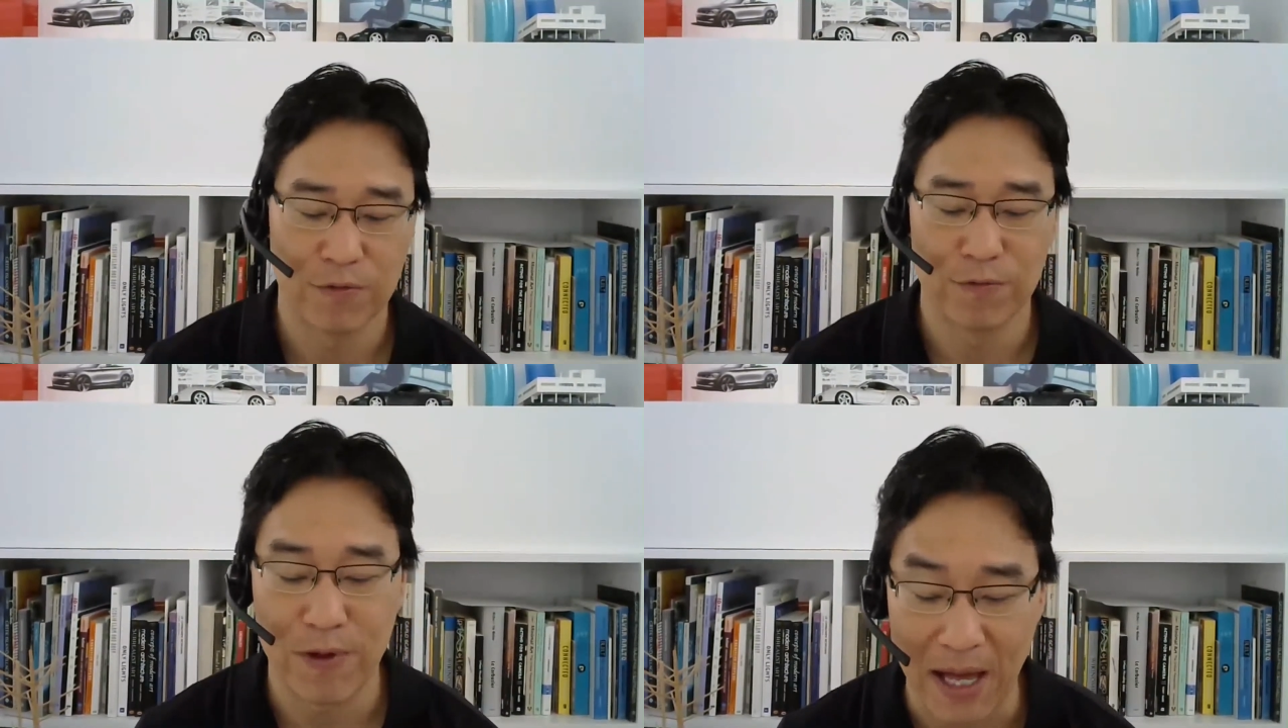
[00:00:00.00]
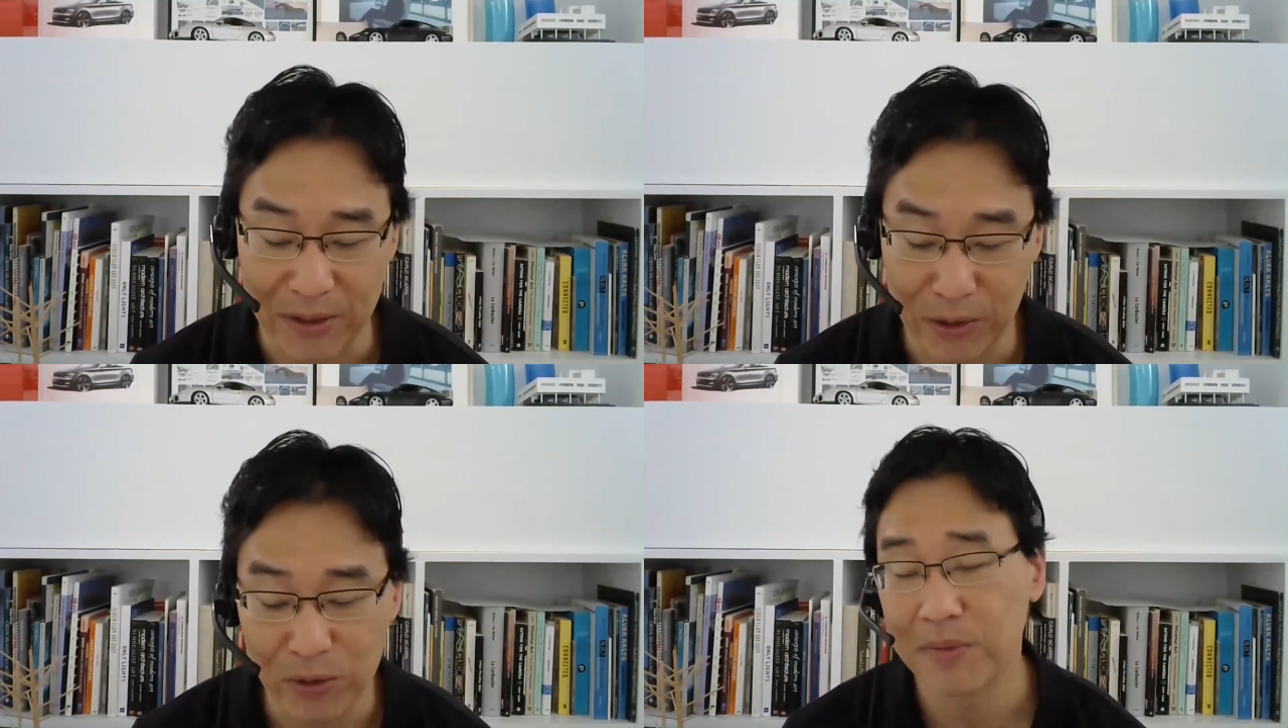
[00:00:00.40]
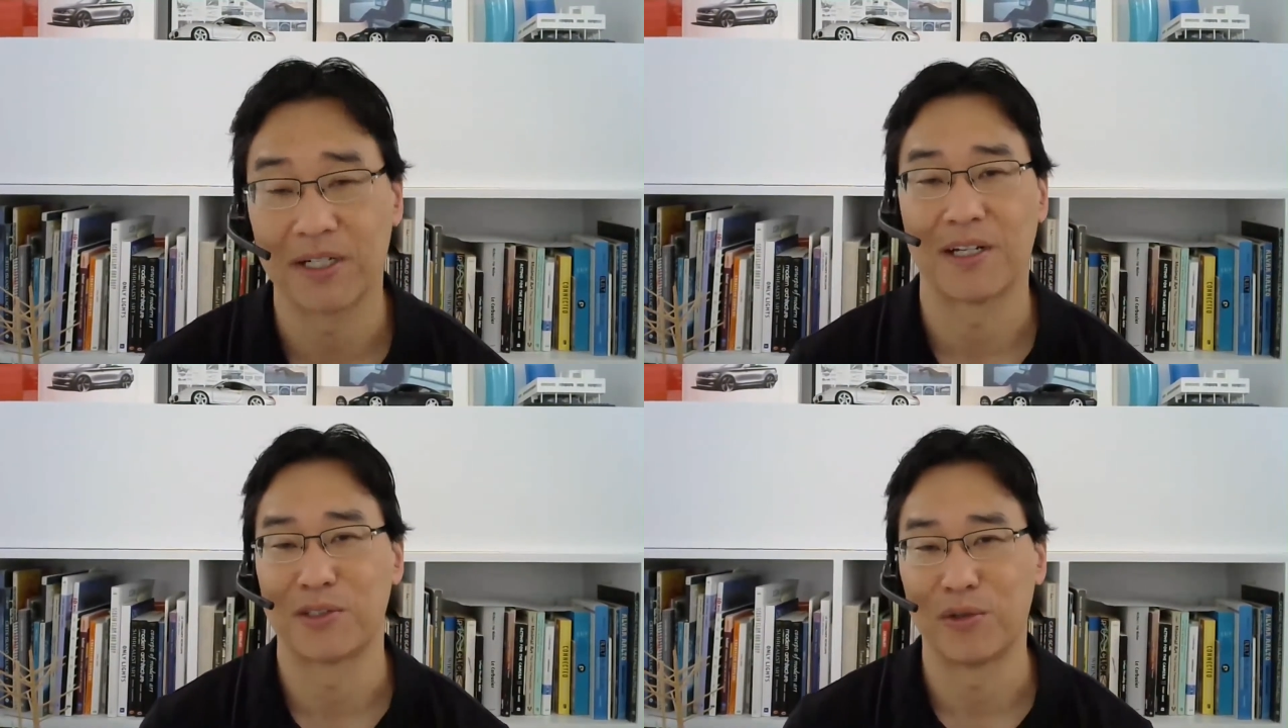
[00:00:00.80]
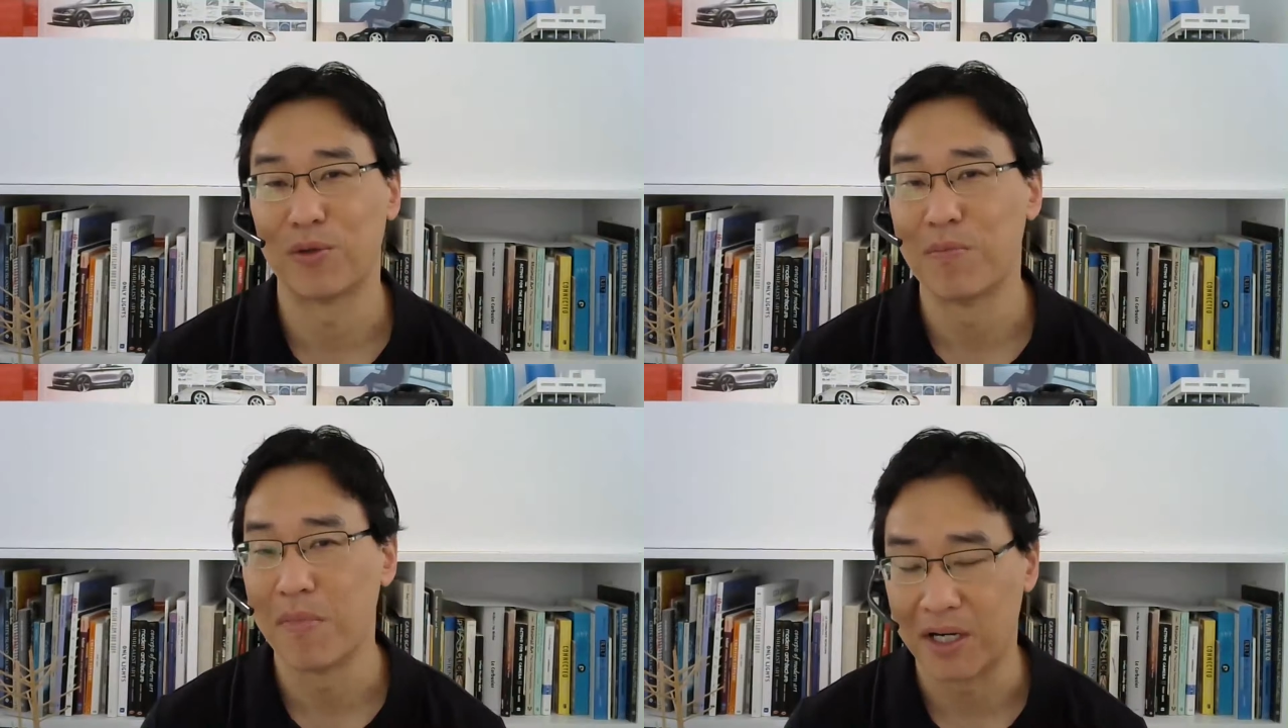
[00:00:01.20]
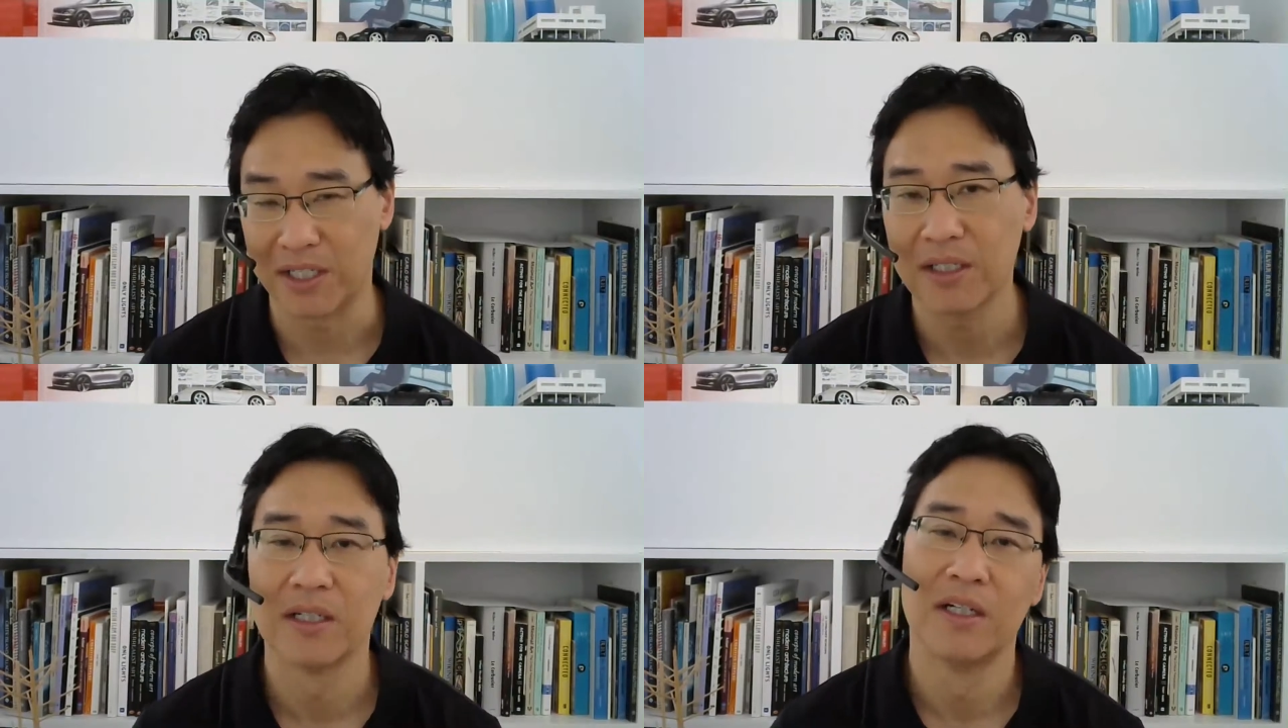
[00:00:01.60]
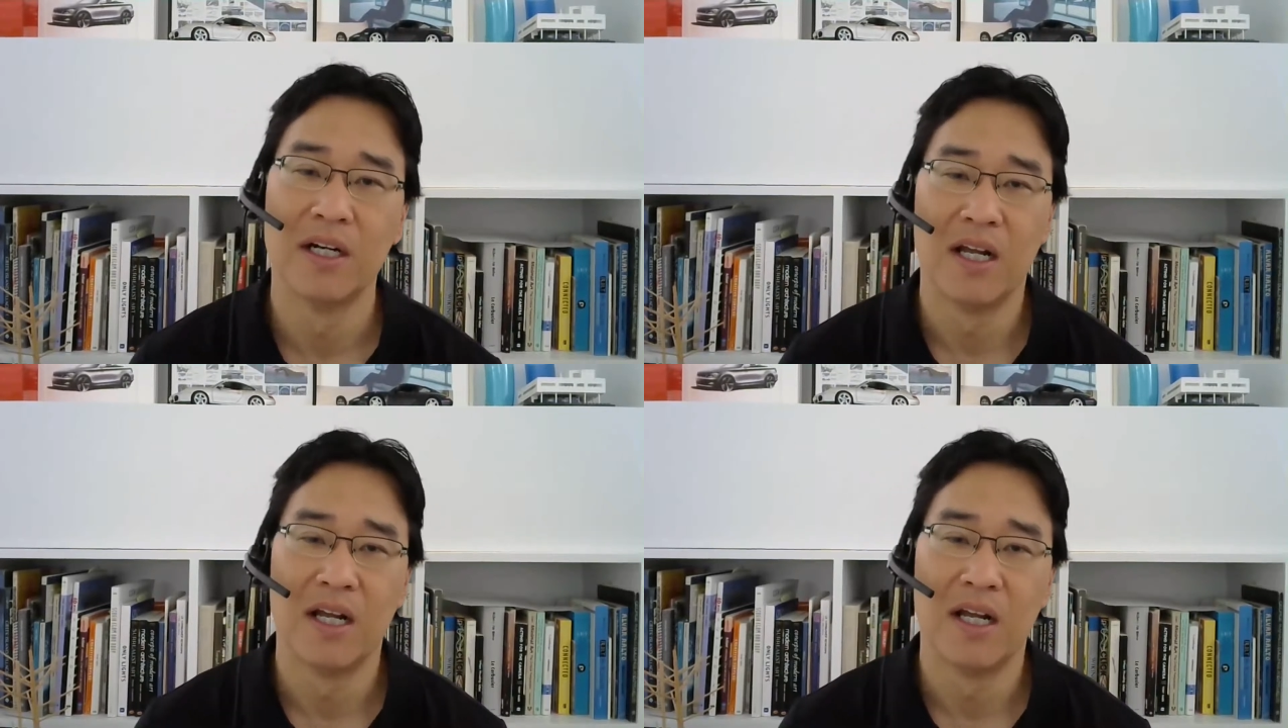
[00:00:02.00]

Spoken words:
value, but it has to do with money.